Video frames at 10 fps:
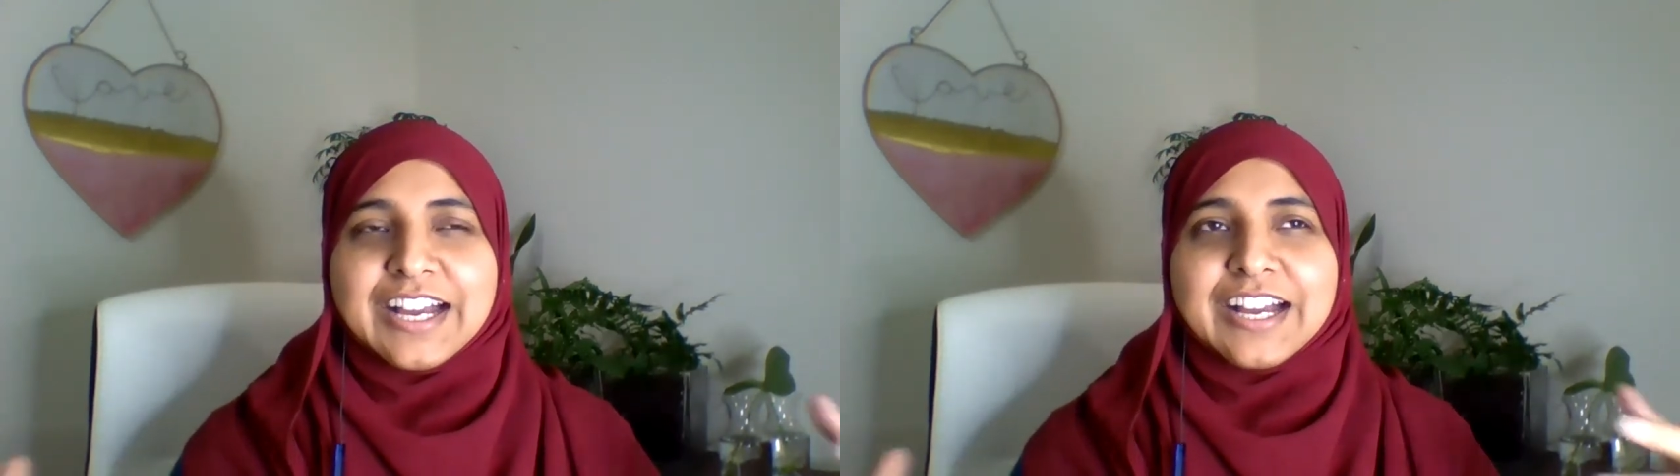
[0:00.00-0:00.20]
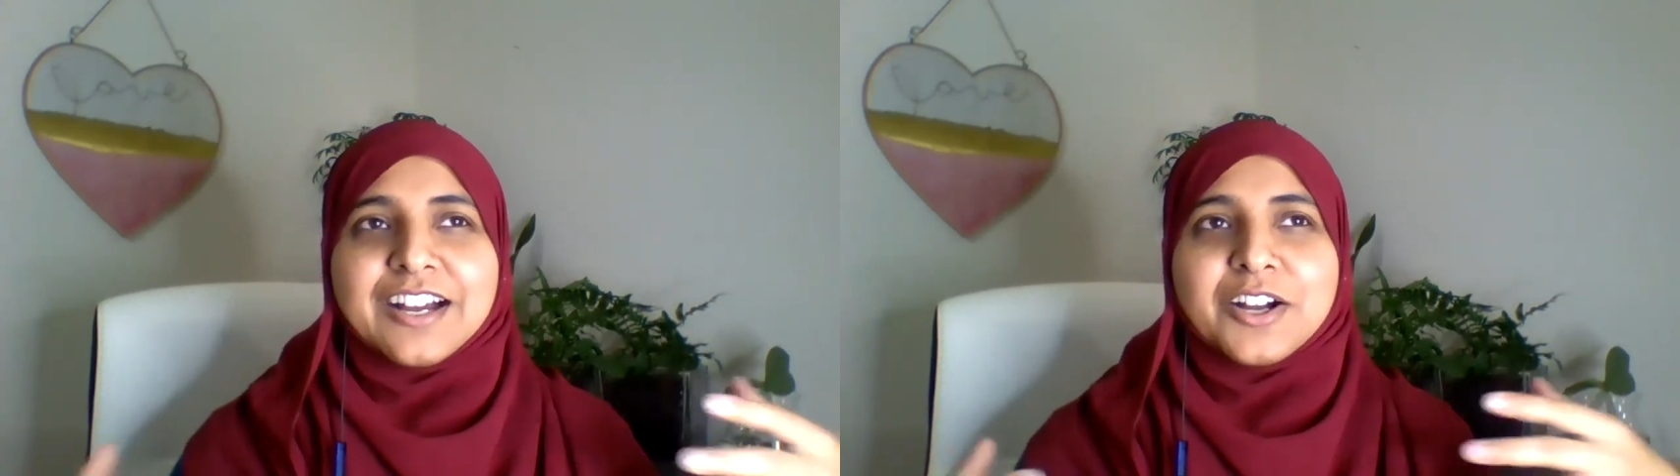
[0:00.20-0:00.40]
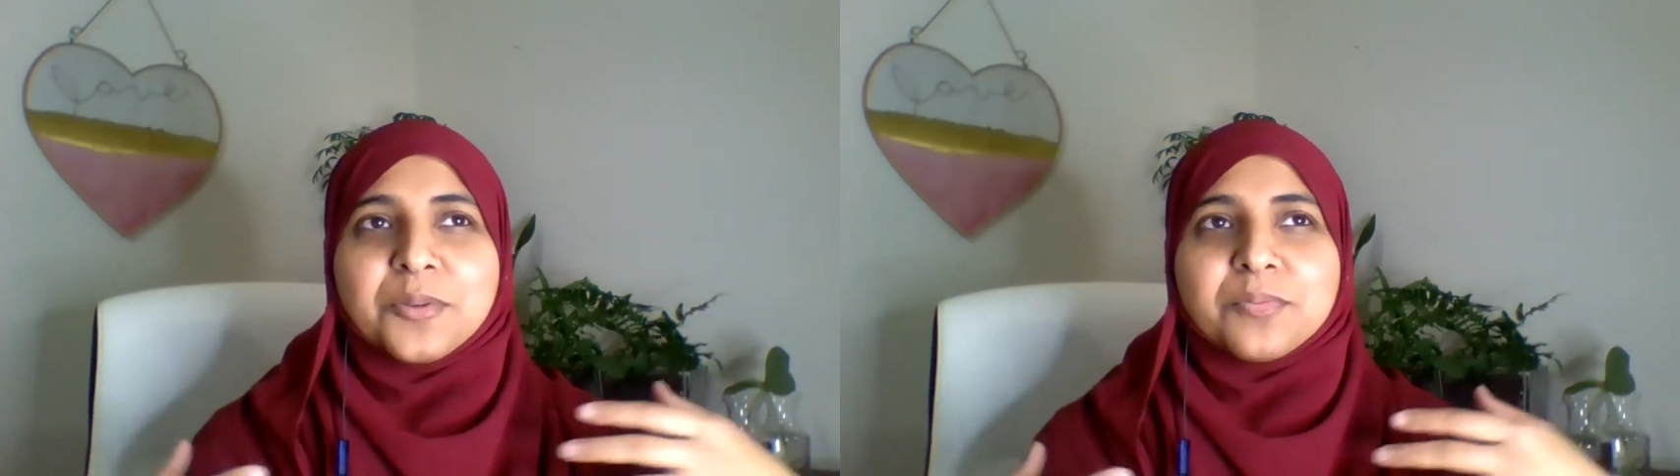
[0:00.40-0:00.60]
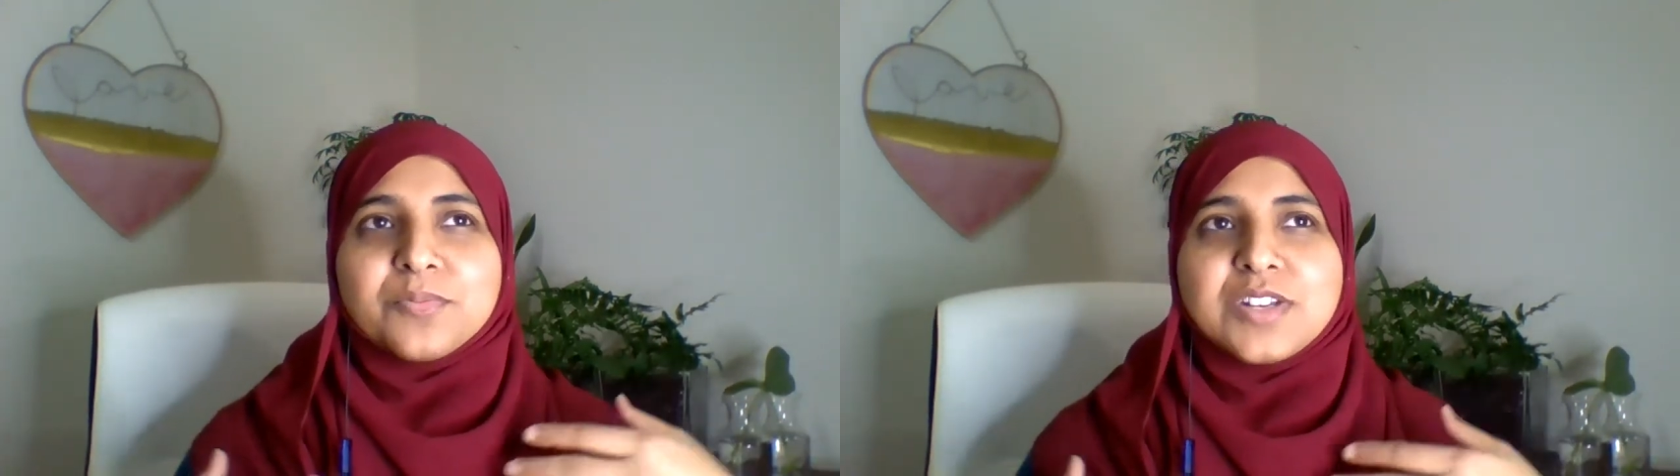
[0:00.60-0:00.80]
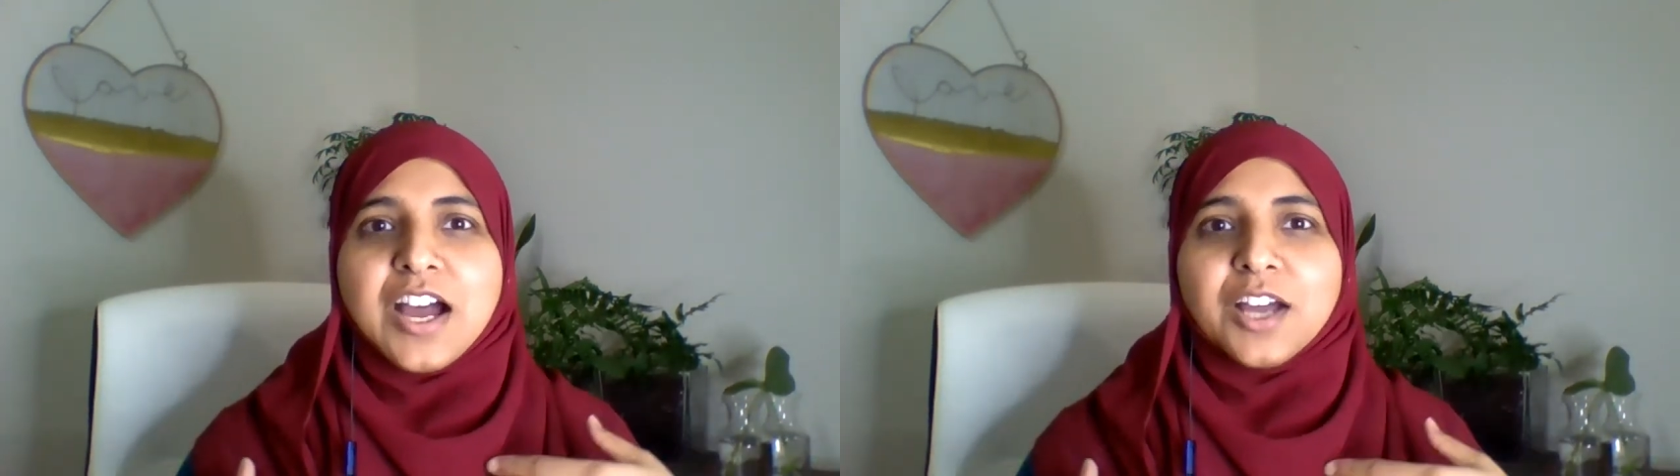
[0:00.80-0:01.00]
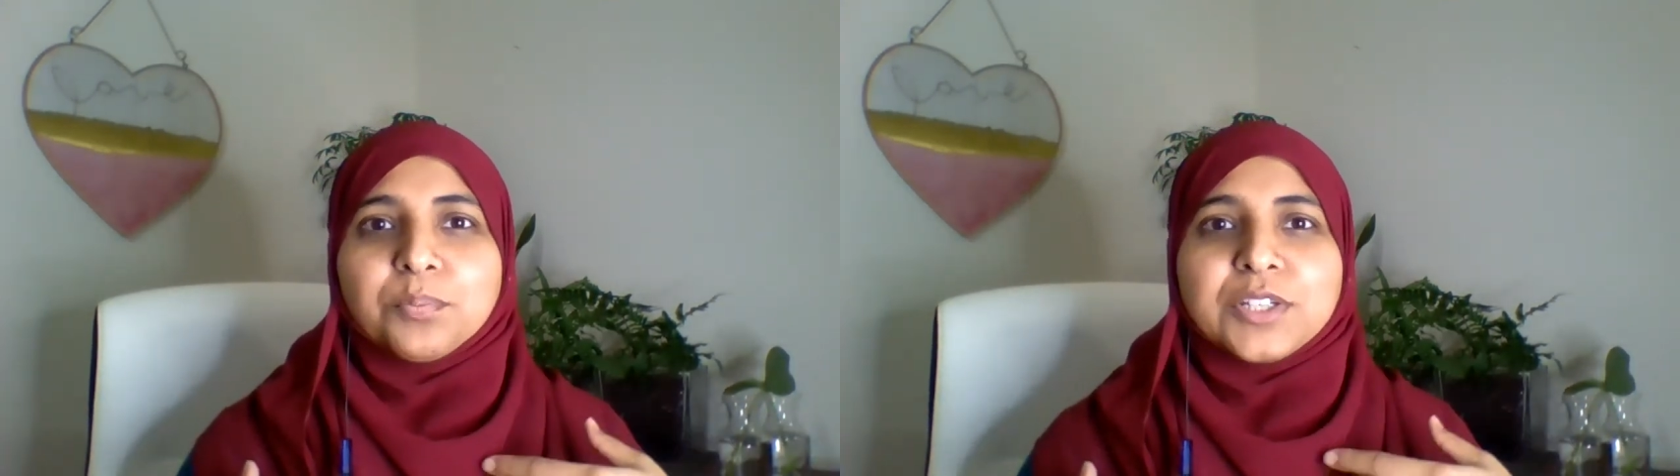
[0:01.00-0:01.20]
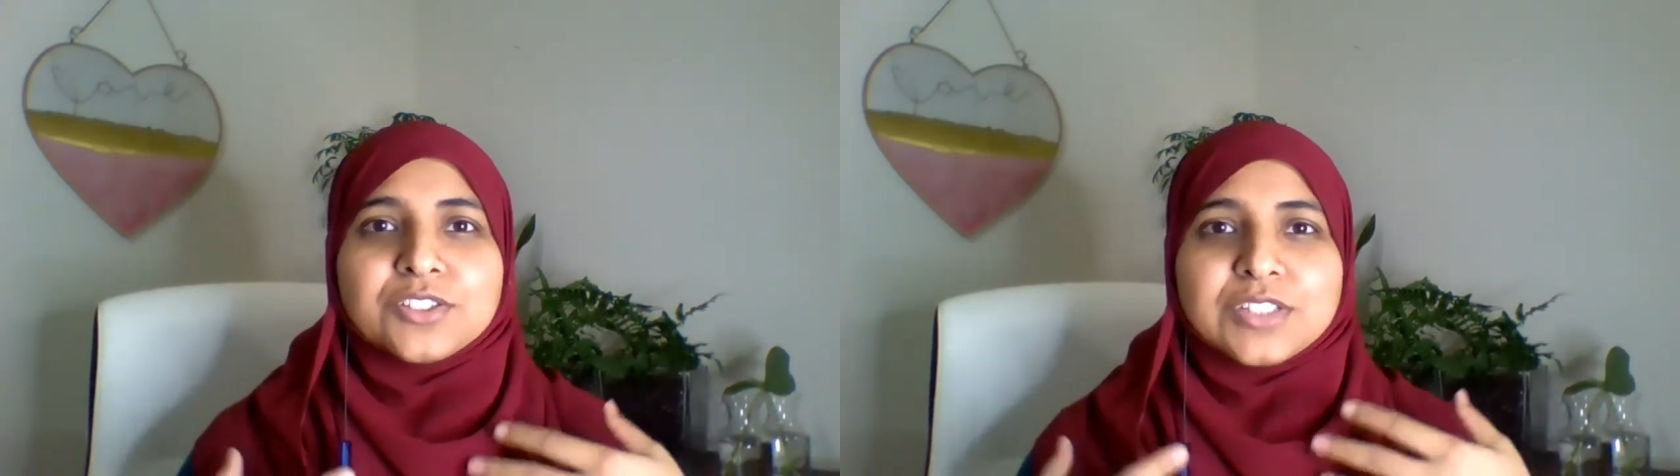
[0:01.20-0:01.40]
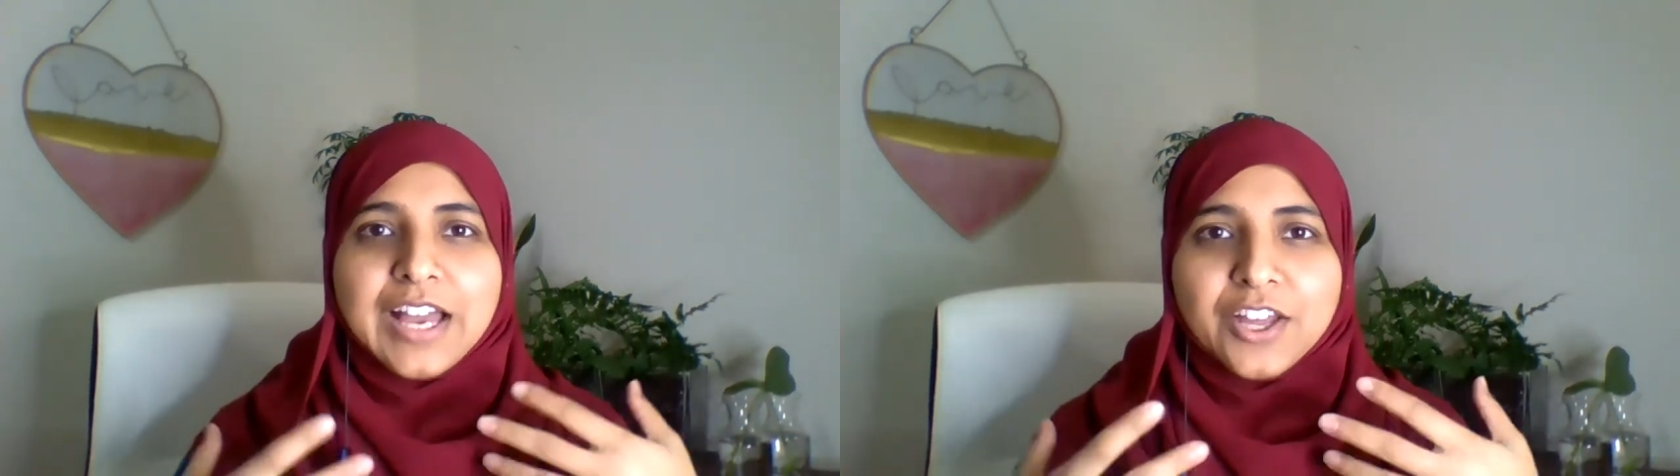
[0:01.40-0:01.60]
Not
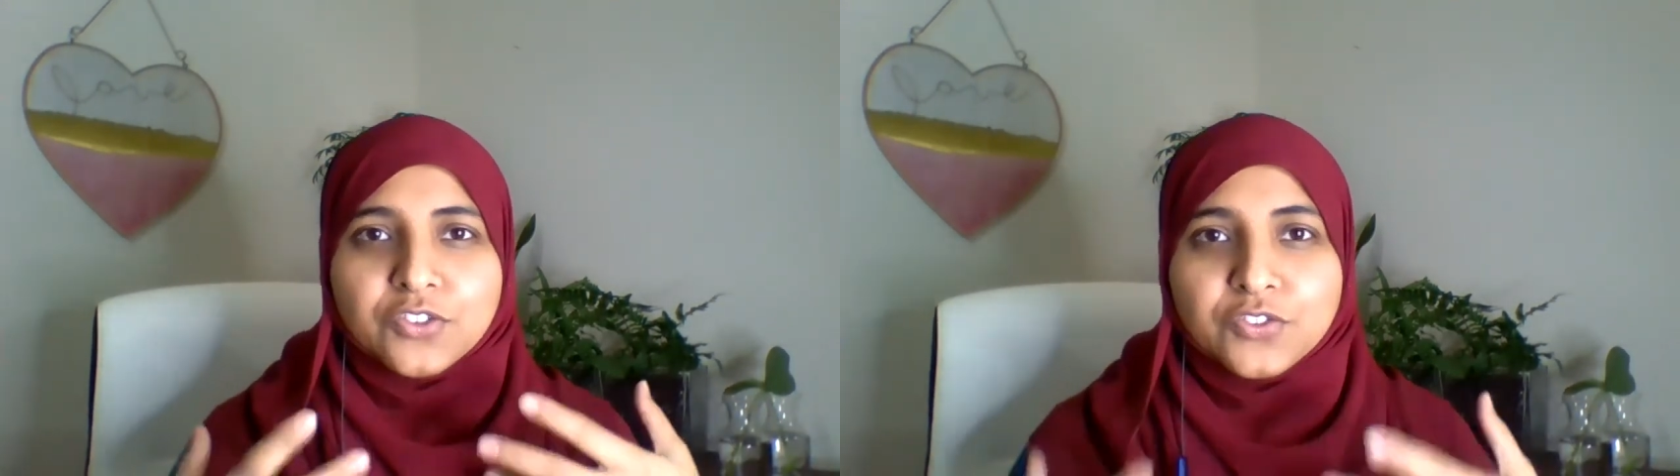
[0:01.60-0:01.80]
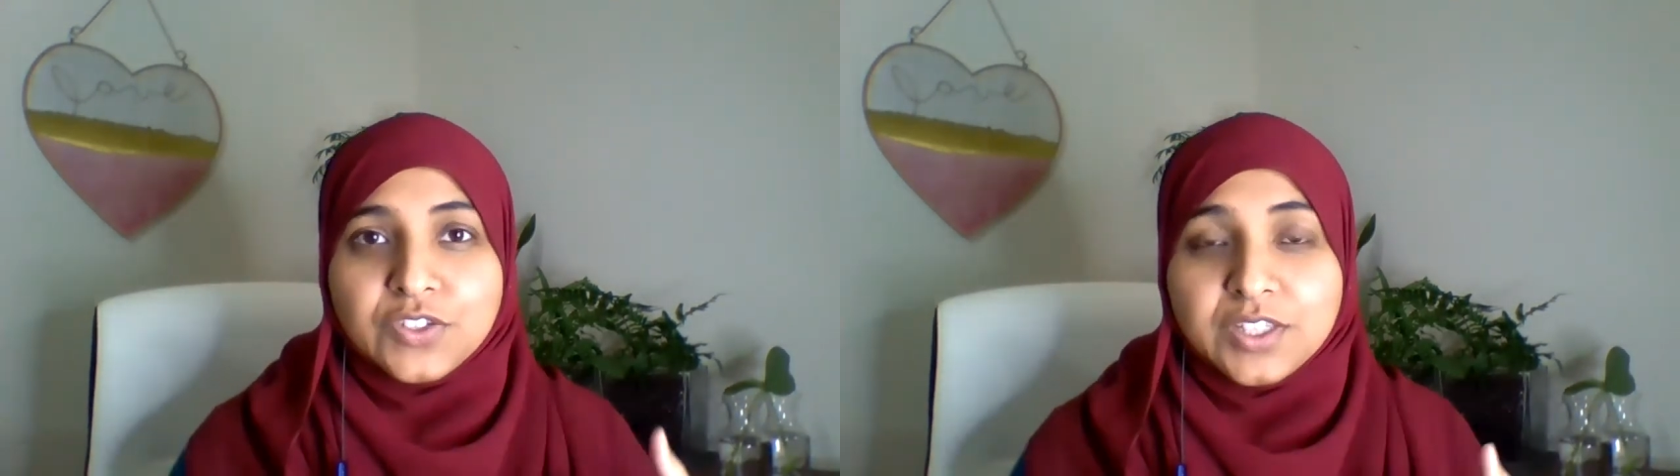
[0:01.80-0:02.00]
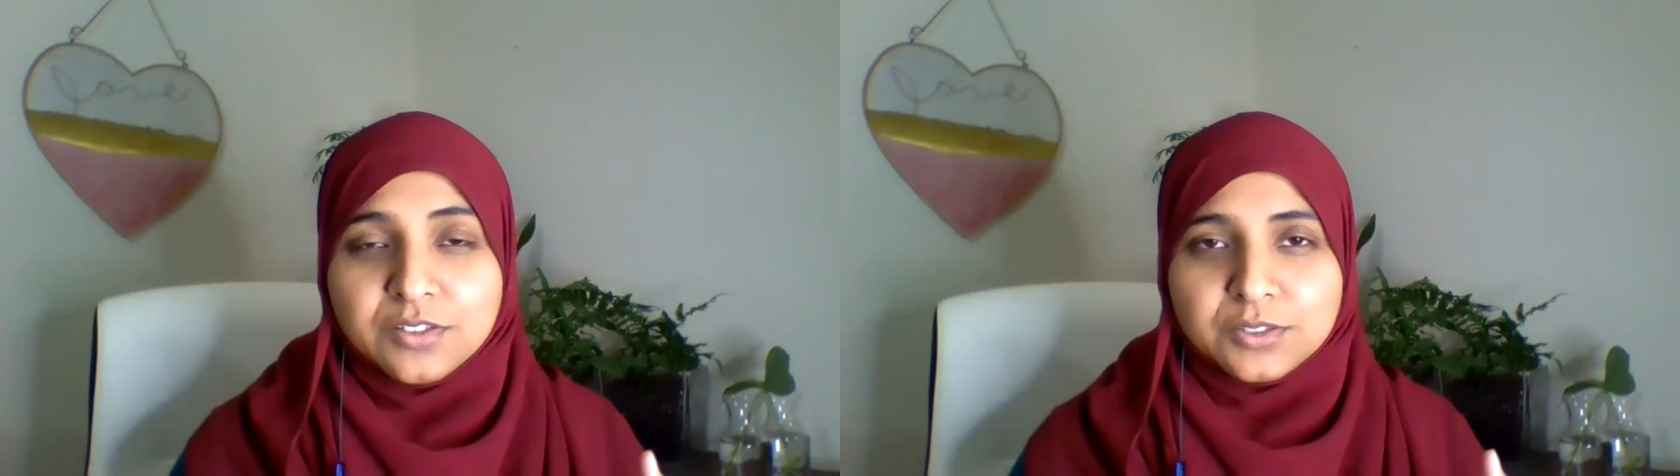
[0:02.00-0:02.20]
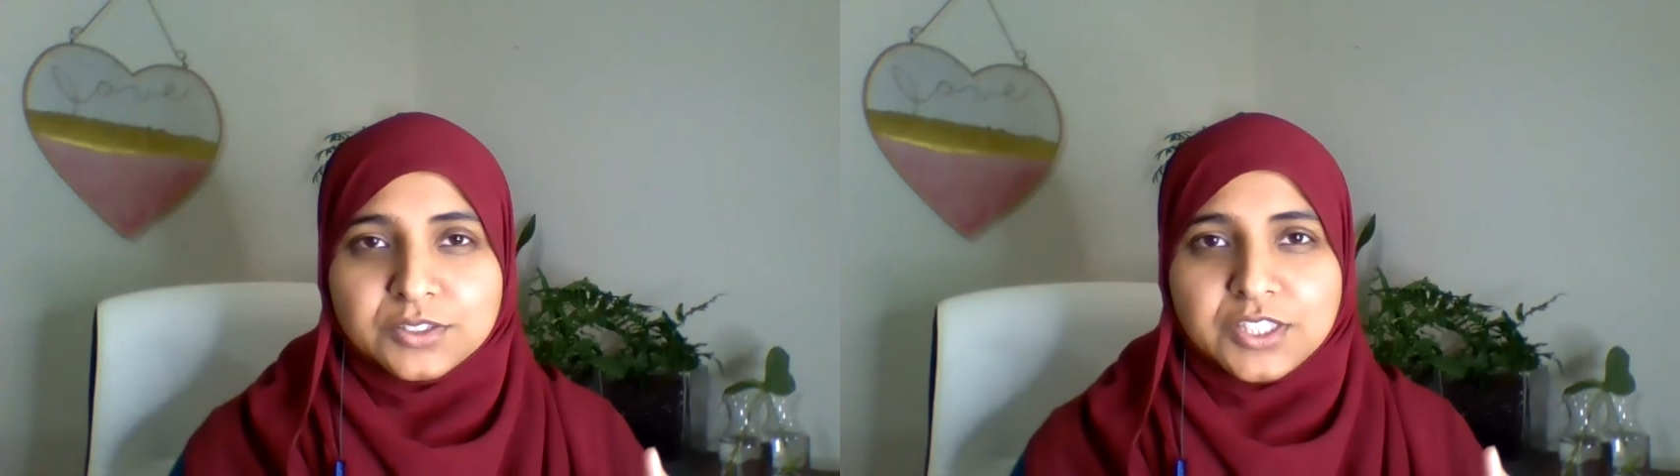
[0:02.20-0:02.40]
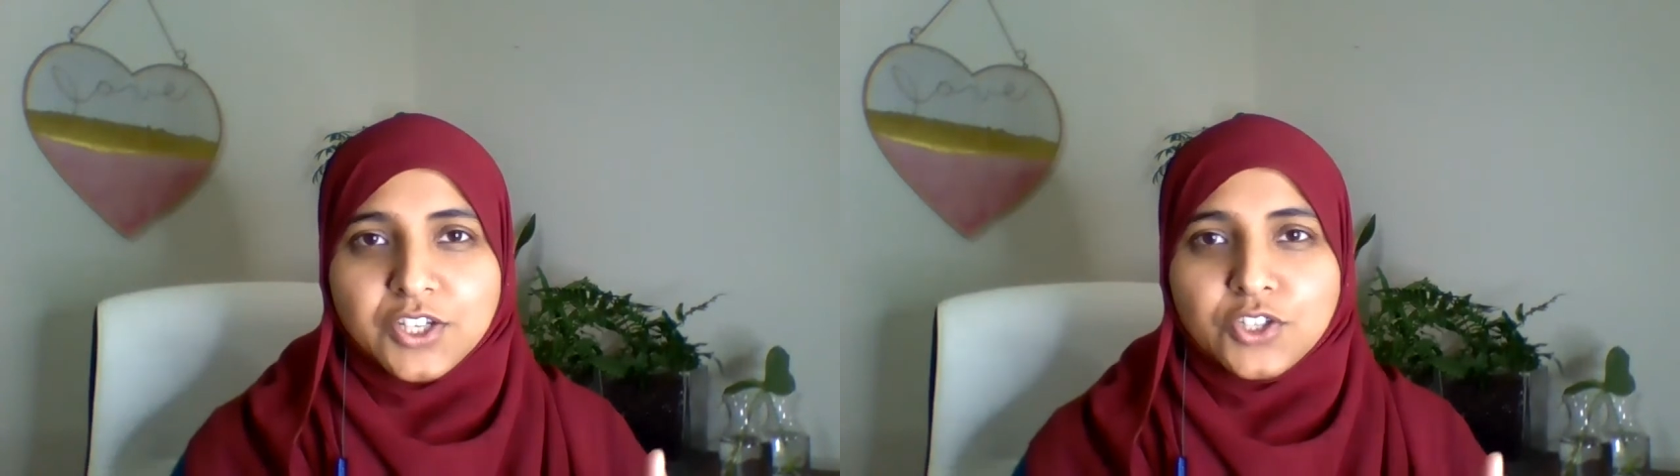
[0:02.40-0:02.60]
because out of guilt,